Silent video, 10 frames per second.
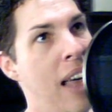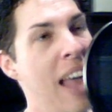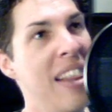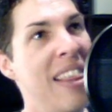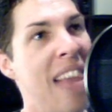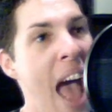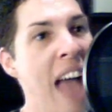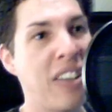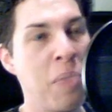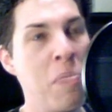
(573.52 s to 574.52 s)
And
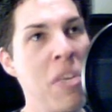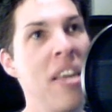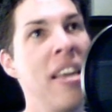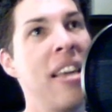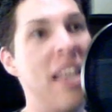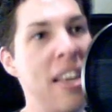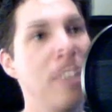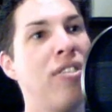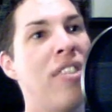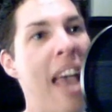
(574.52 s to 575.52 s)
that, to me,
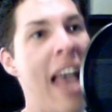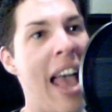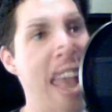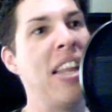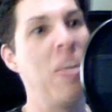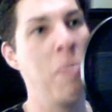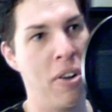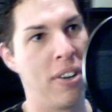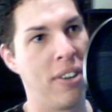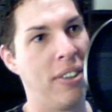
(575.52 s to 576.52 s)
is the Haiti
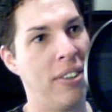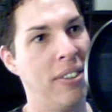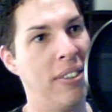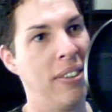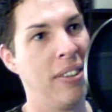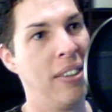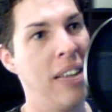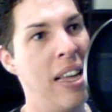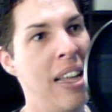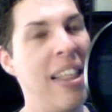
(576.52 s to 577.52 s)
miracle.
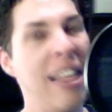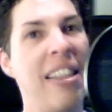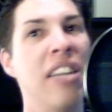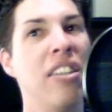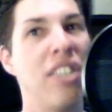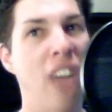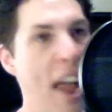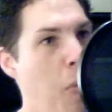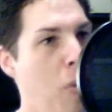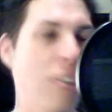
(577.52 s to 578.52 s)
That the
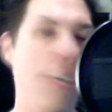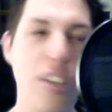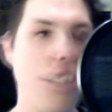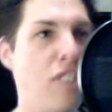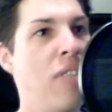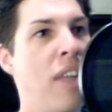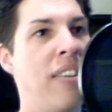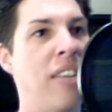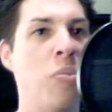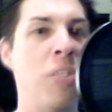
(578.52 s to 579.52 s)
entire world, not just the United
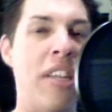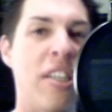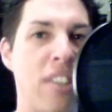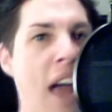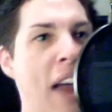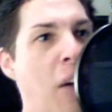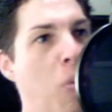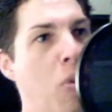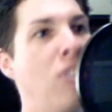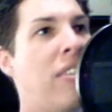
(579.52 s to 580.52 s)
States, but the entire
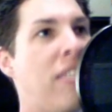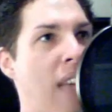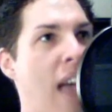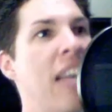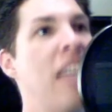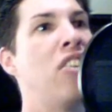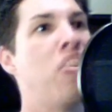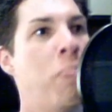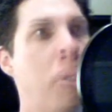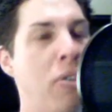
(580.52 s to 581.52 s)
world decided
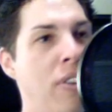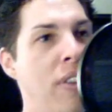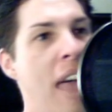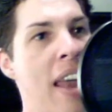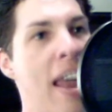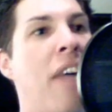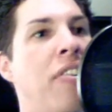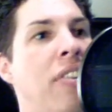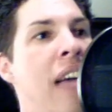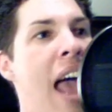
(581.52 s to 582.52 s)
to pull their head
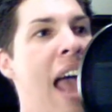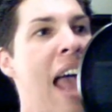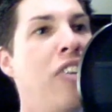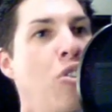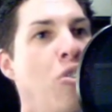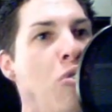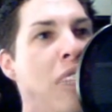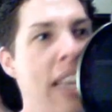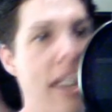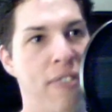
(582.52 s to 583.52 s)
out and to
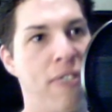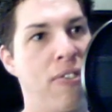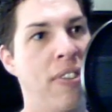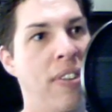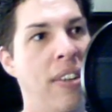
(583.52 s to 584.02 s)
give.